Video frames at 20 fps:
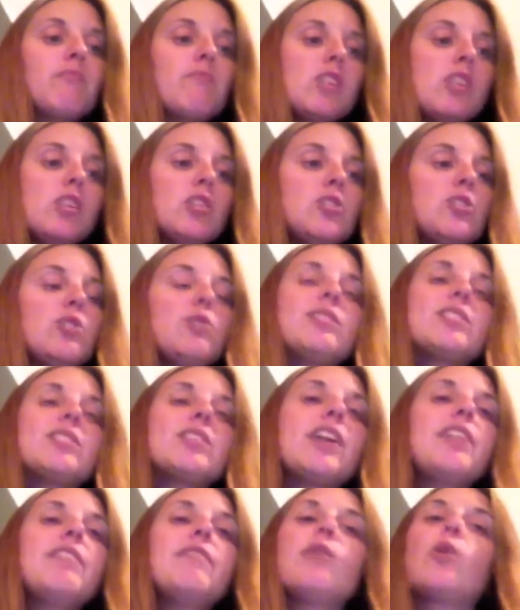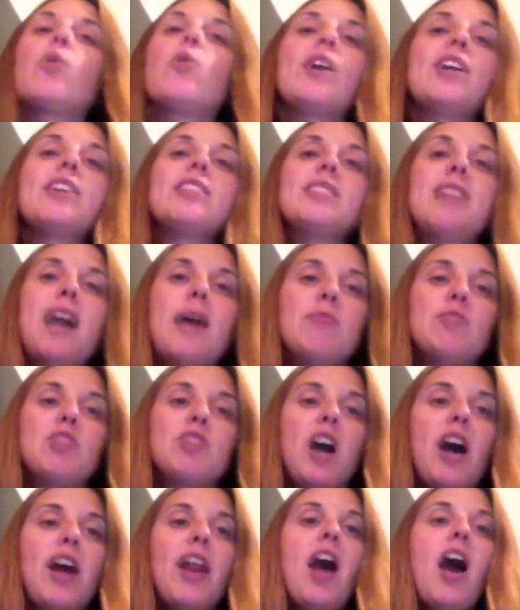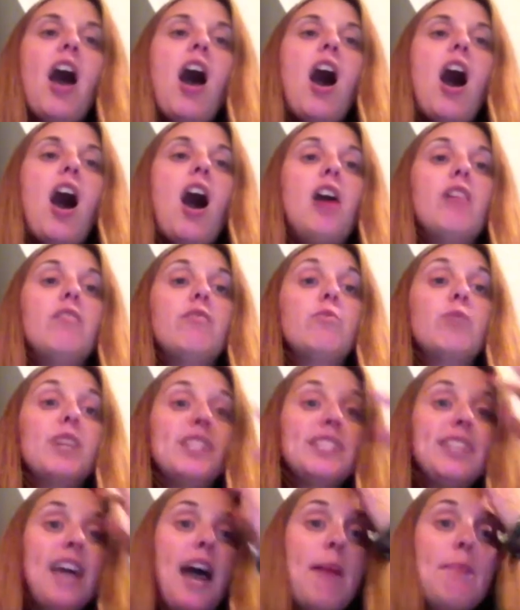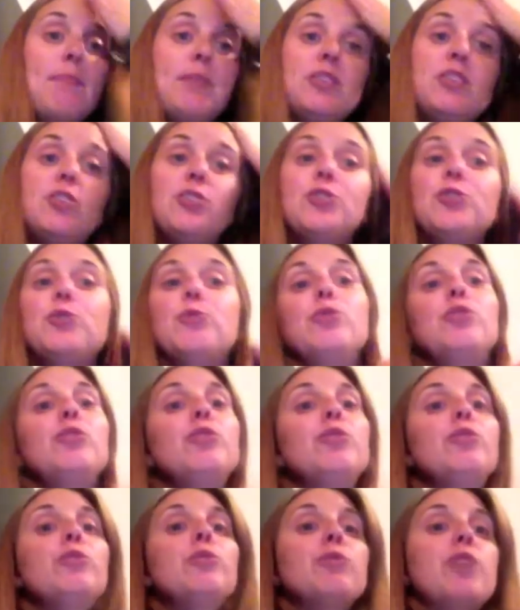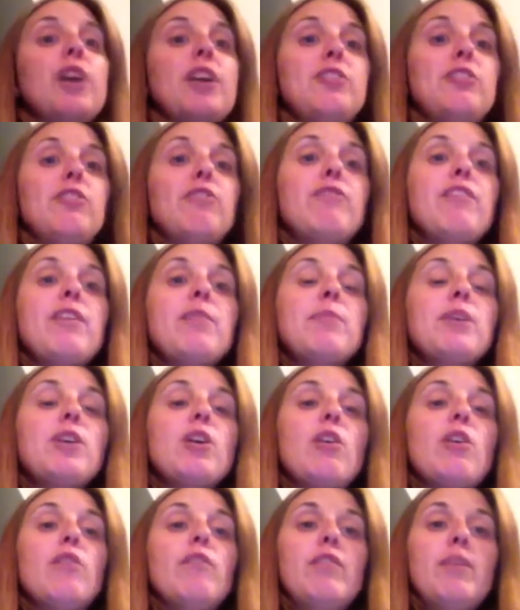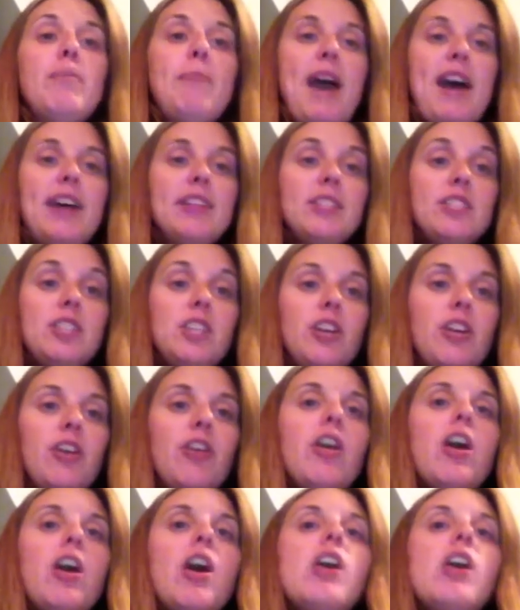So it's kind of a quick snapshot of what's happened to you and your family over the past year.